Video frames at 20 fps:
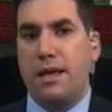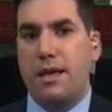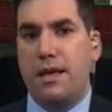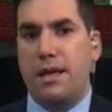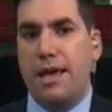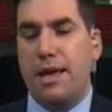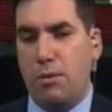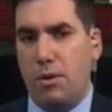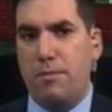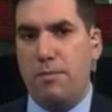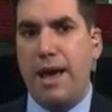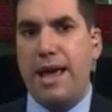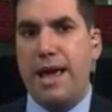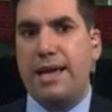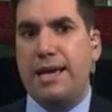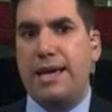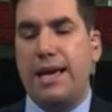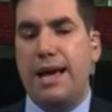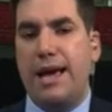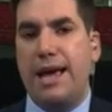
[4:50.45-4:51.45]
He will
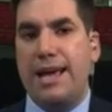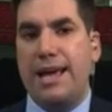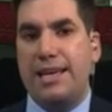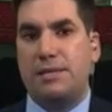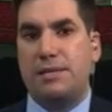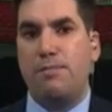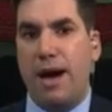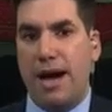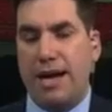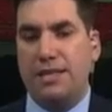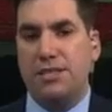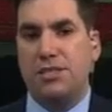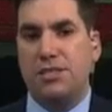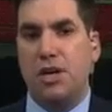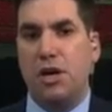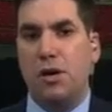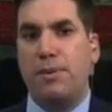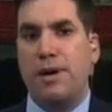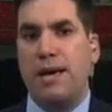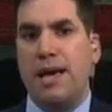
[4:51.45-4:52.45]
make his mind
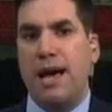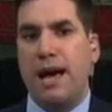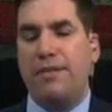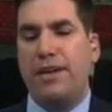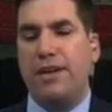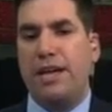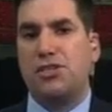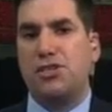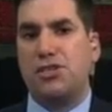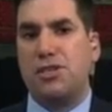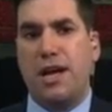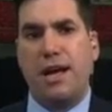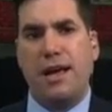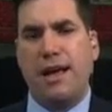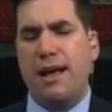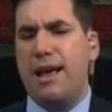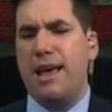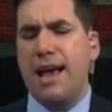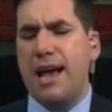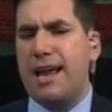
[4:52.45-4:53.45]
up. I think it's...
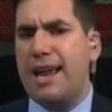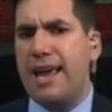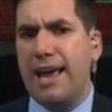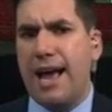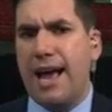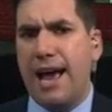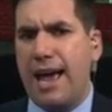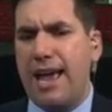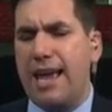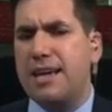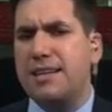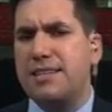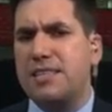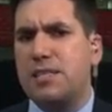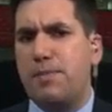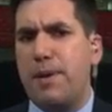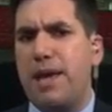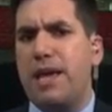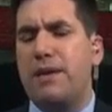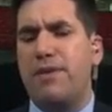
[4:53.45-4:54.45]
and he can
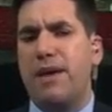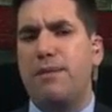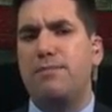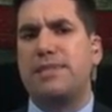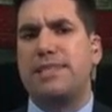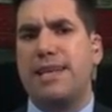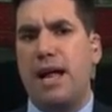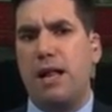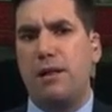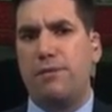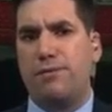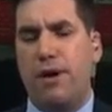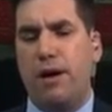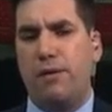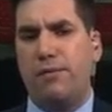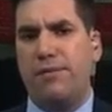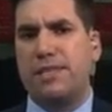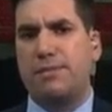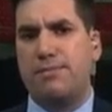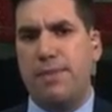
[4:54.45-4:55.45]
speak for himself
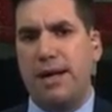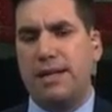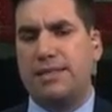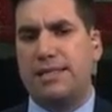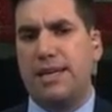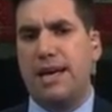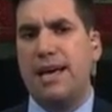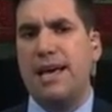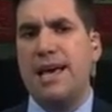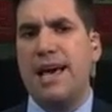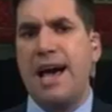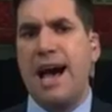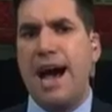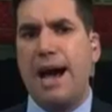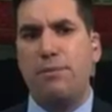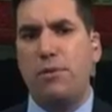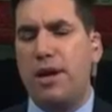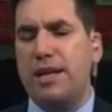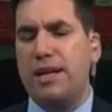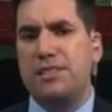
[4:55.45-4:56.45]
on this matter. No, I wasn't
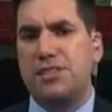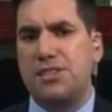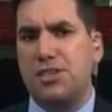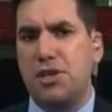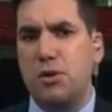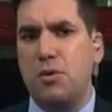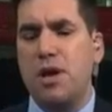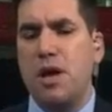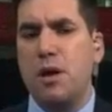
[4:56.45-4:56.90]
asking for him.